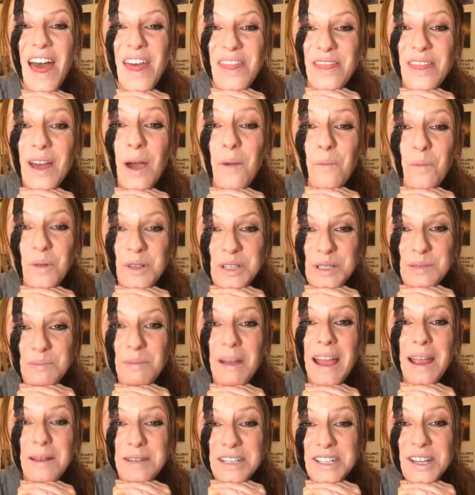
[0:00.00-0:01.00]
That was
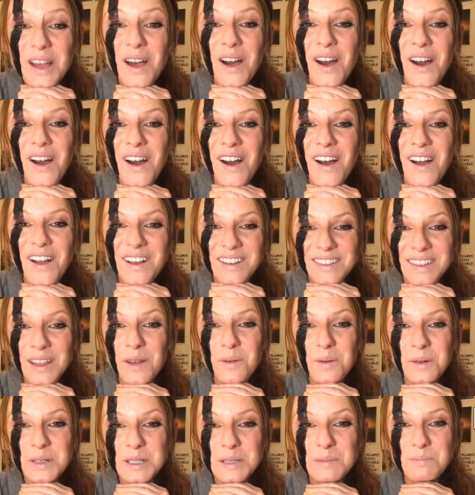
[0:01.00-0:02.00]
my dog.
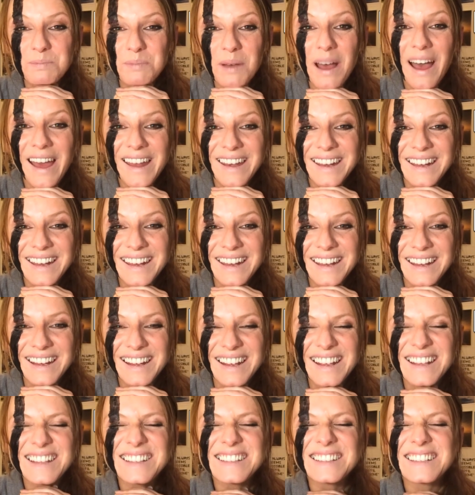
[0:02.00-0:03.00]
That was Buddy.
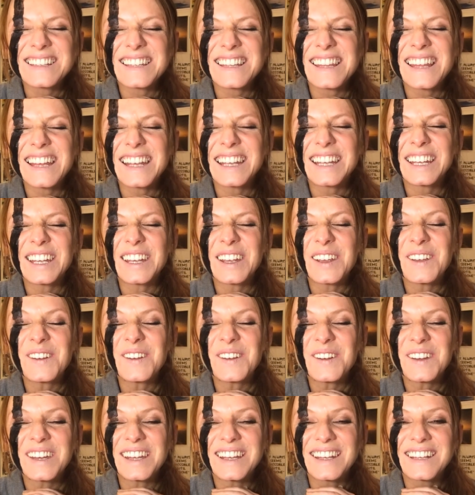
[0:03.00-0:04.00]
Isn't he the
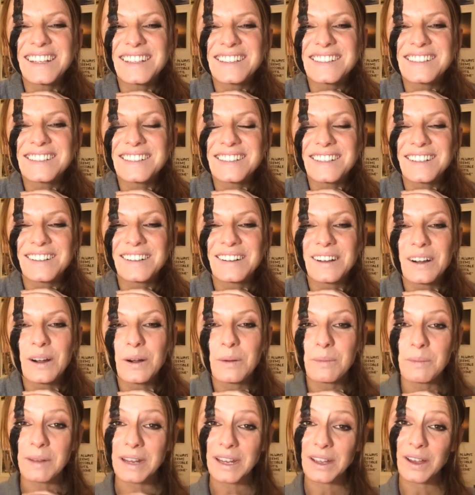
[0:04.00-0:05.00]
cutest?
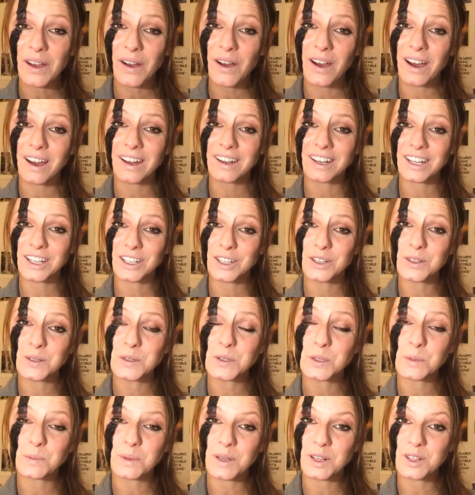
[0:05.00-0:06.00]
Oh my god, he
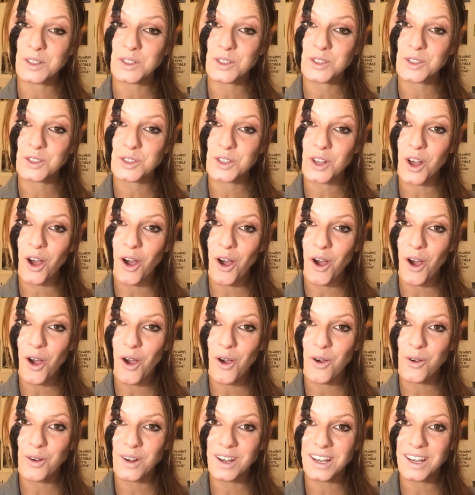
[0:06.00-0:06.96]
used to be so